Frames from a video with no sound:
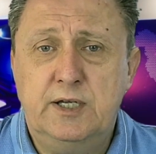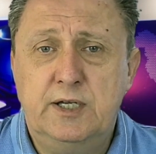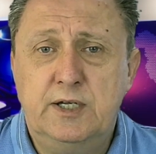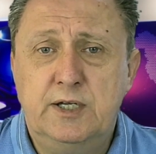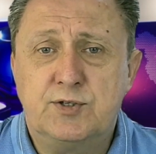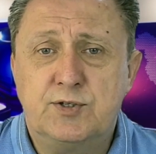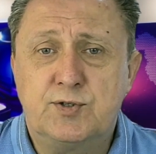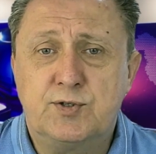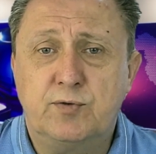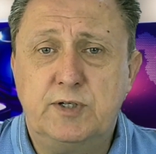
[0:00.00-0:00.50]

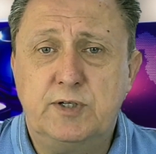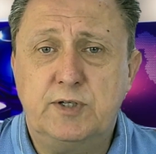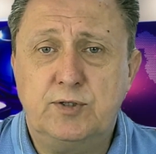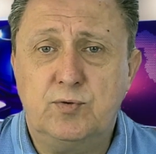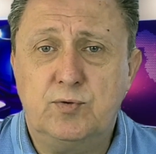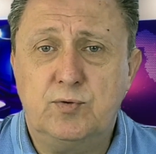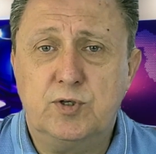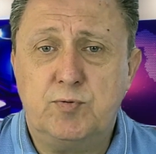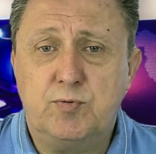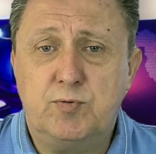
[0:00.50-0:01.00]
So they're
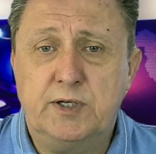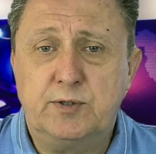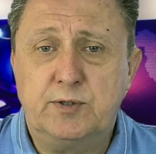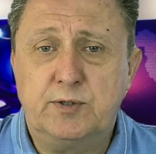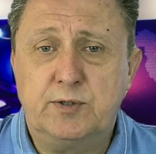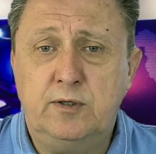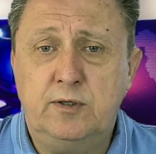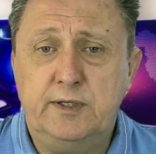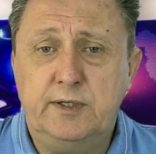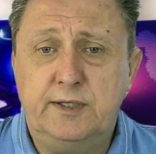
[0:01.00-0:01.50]
doing quite
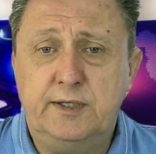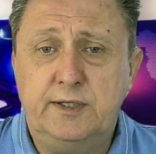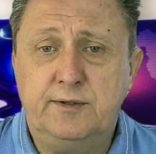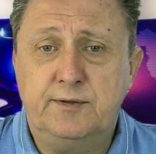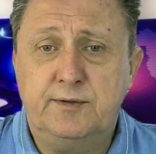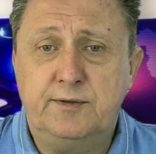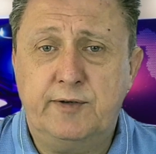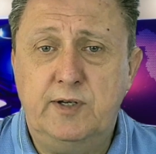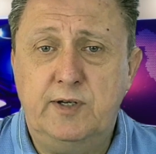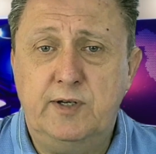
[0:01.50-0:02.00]
well, and
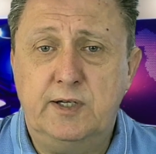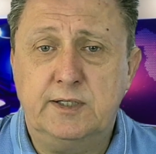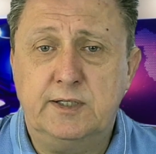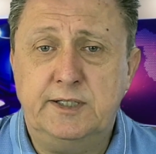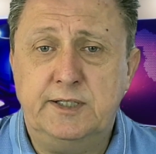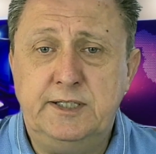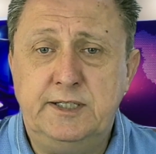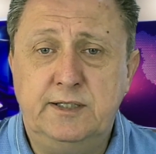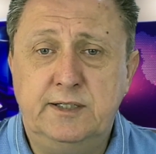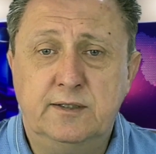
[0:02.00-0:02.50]
definitely